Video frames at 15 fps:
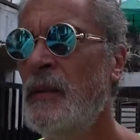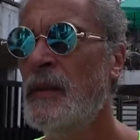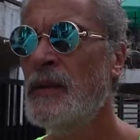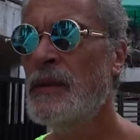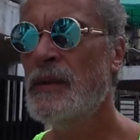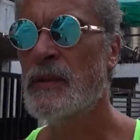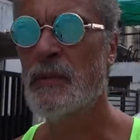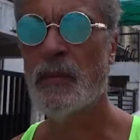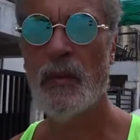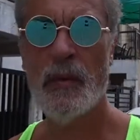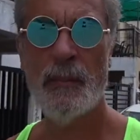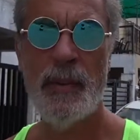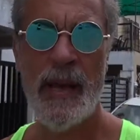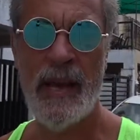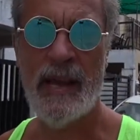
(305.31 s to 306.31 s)
which is a real
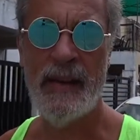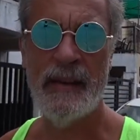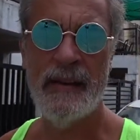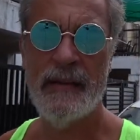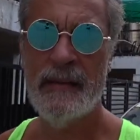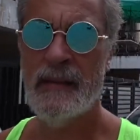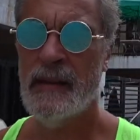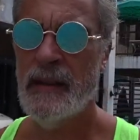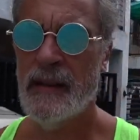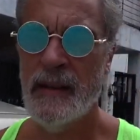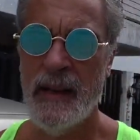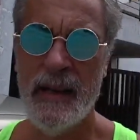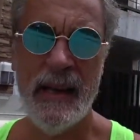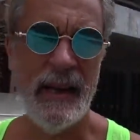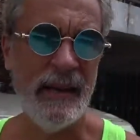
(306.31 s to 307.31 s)
pain.
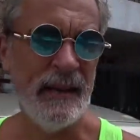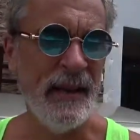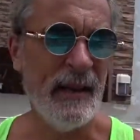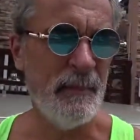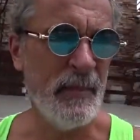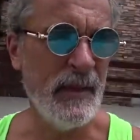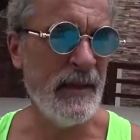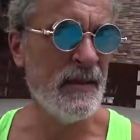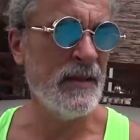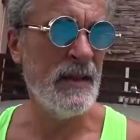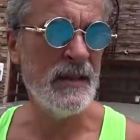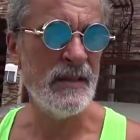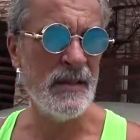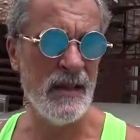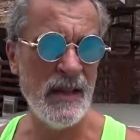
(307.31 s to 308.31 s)
I hate that, but
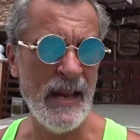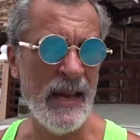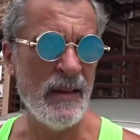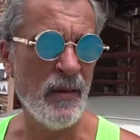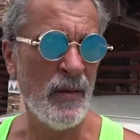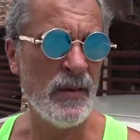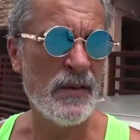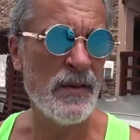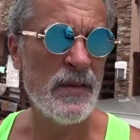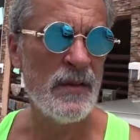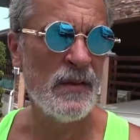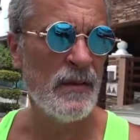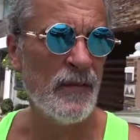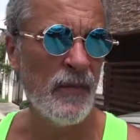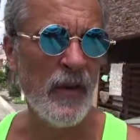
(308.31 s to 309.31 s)
it's the landlord's
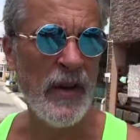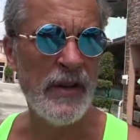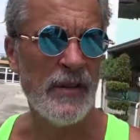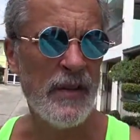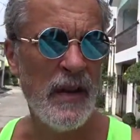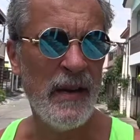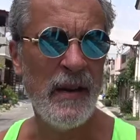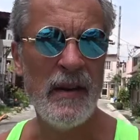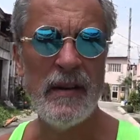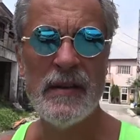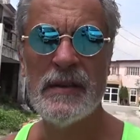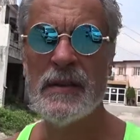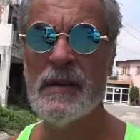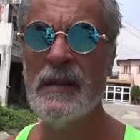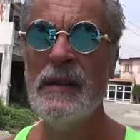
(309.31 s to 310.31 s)
fridge, not
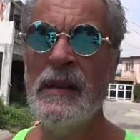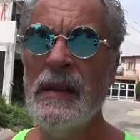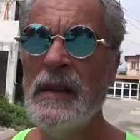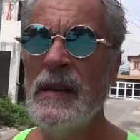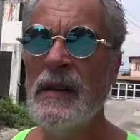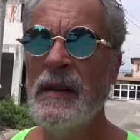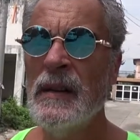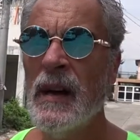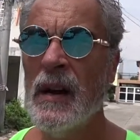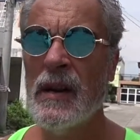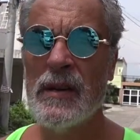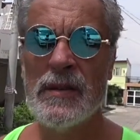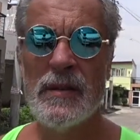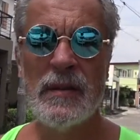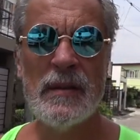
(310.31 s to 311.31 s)
ours.
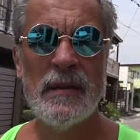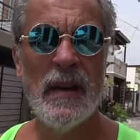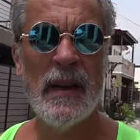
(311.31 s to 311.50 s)
Ours,